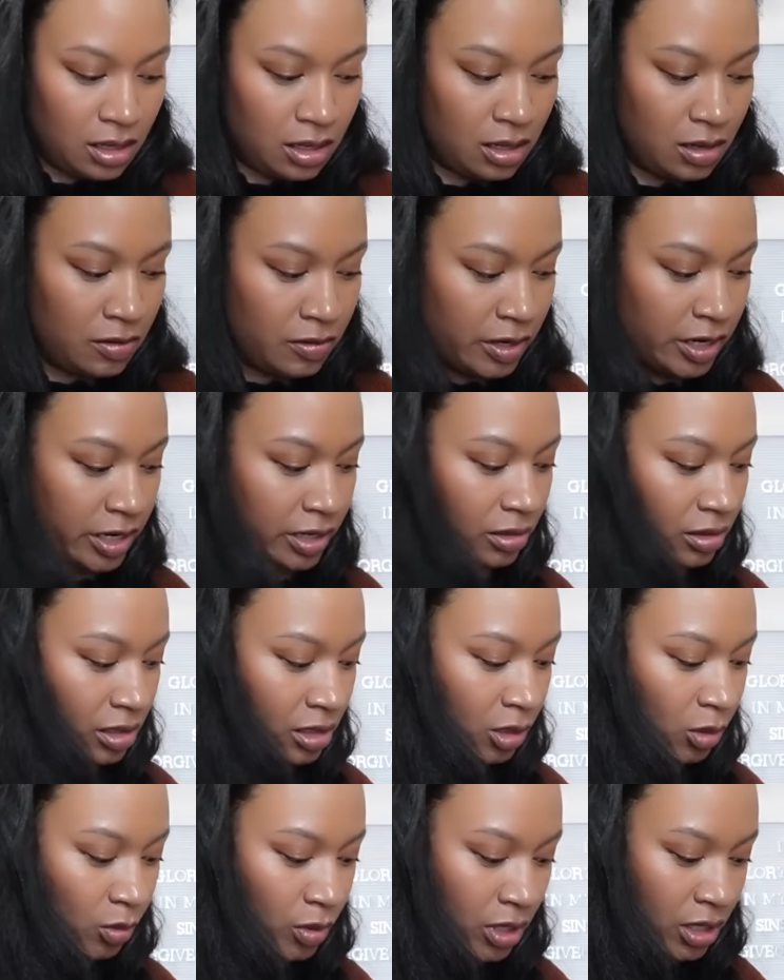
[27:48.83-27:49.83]
All right,
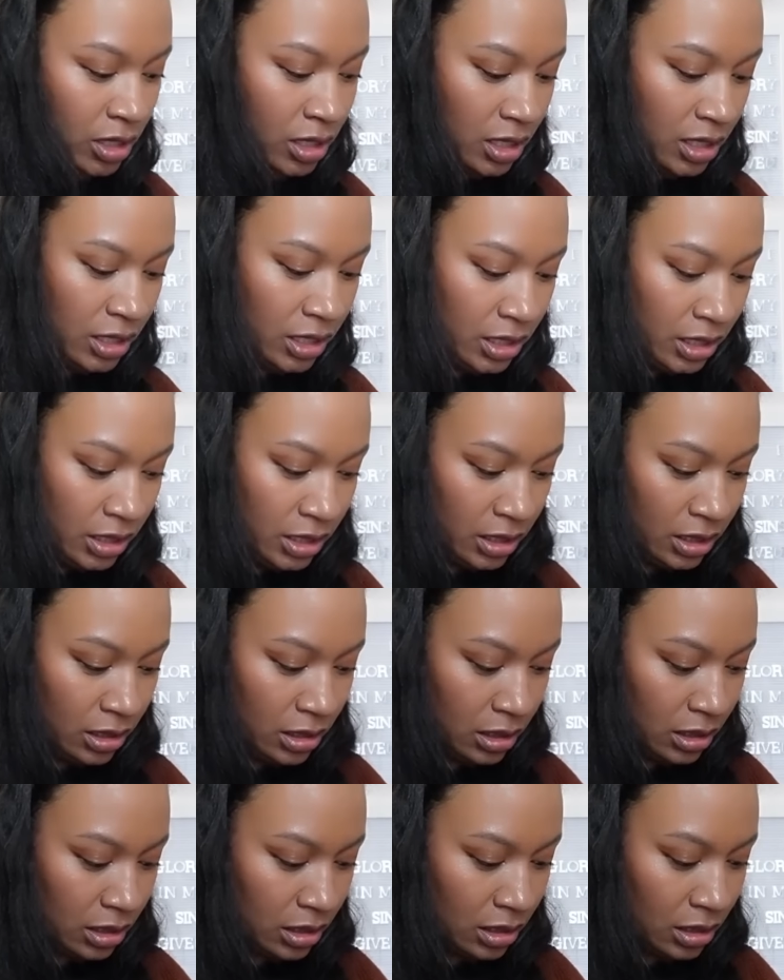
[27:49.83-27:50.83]
this one
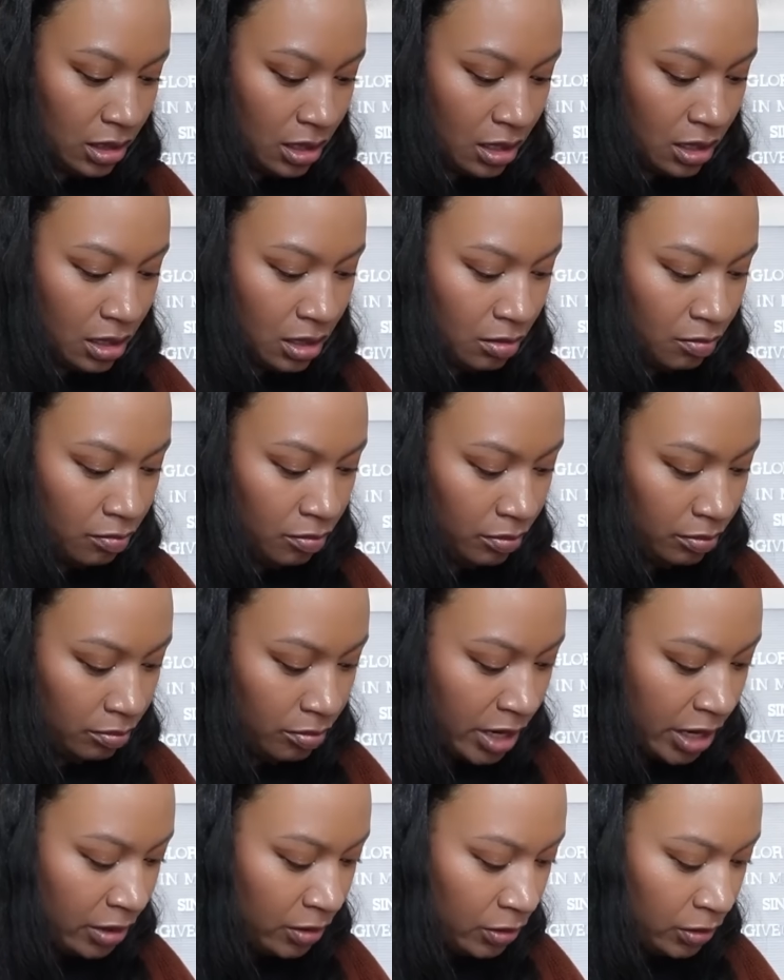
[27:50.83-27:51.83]
is
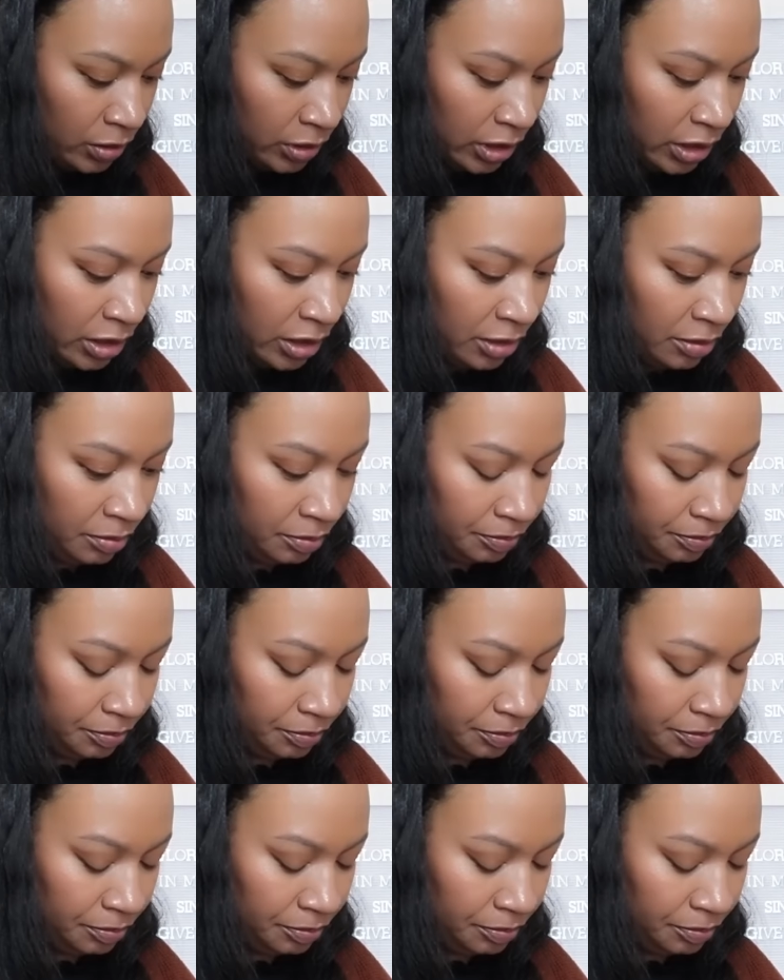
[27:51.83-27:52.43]
my only